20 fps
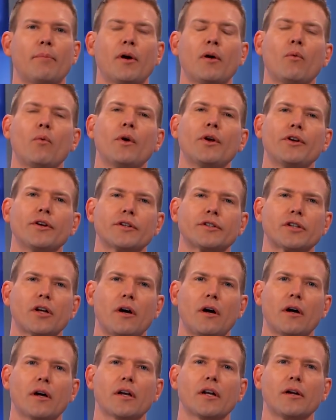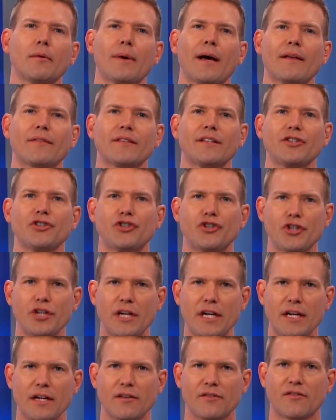but when you're talking about the
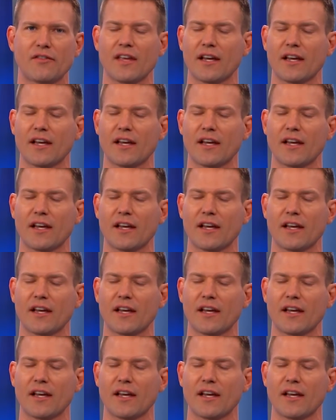genes